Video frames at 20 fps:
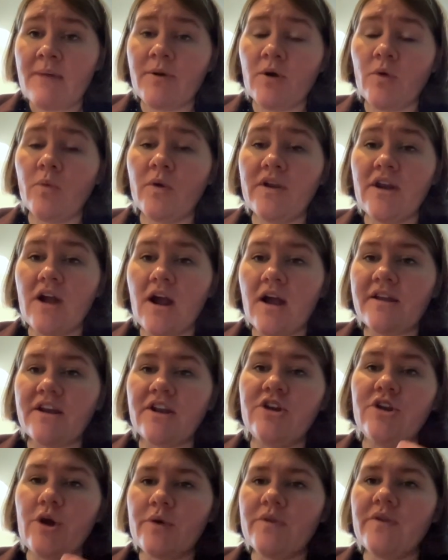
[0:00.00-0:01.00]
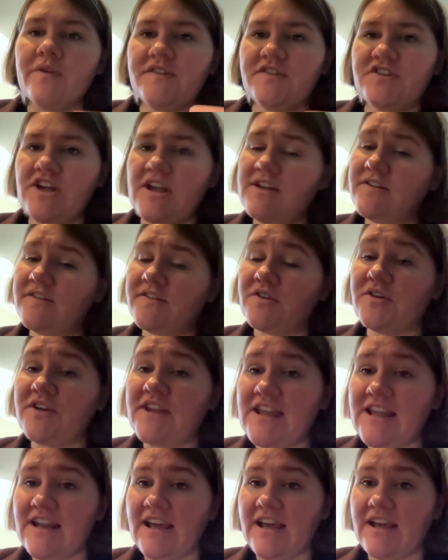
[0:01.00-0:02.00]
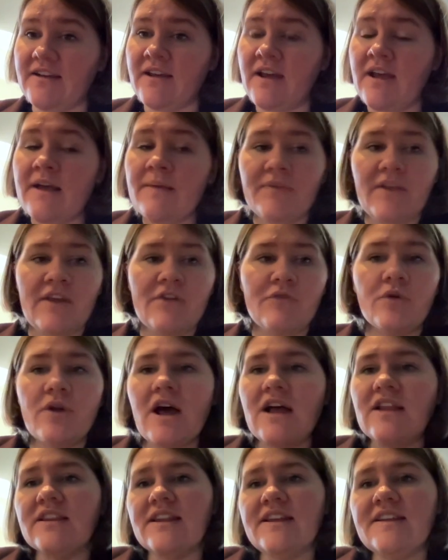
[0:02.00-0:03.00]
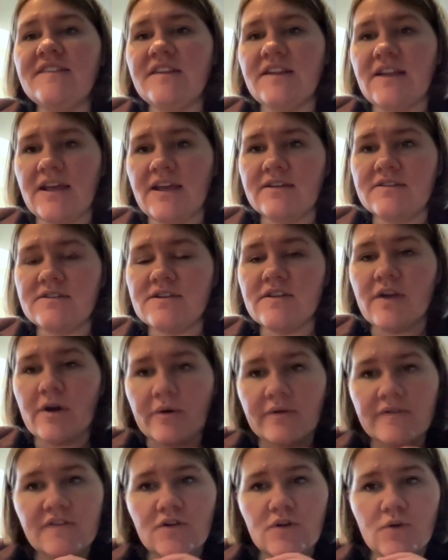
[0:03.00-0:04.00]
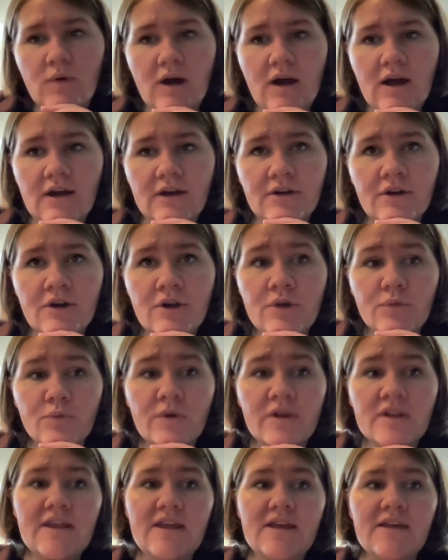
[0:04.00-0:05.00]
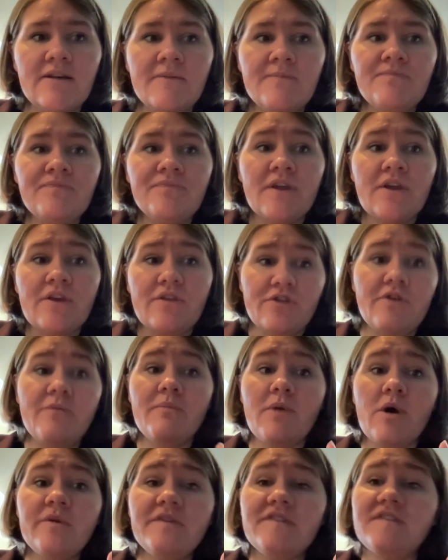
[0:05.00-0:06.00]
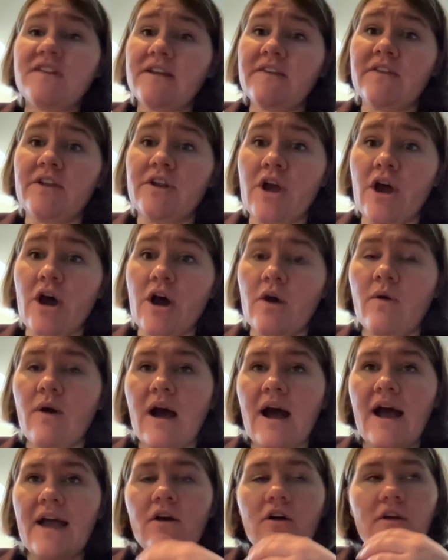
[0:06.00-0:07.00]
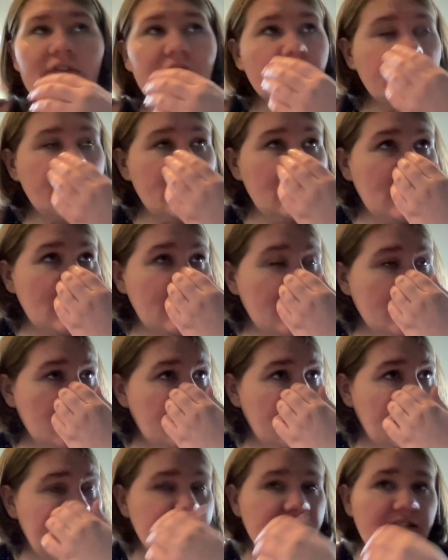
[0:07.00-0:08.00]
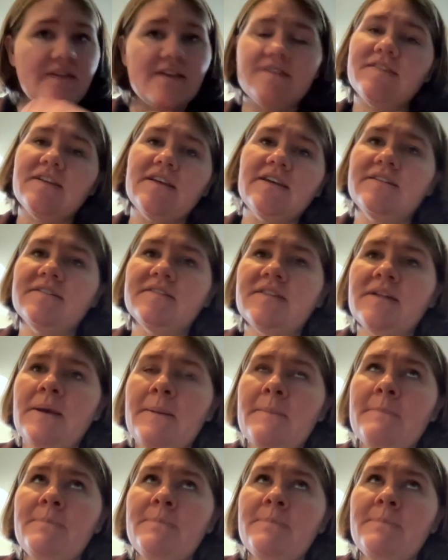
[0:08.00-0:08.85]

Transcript: but we're not going to know those changes are needed if we're not listening to those who are really the most in the know i also think another piece of this is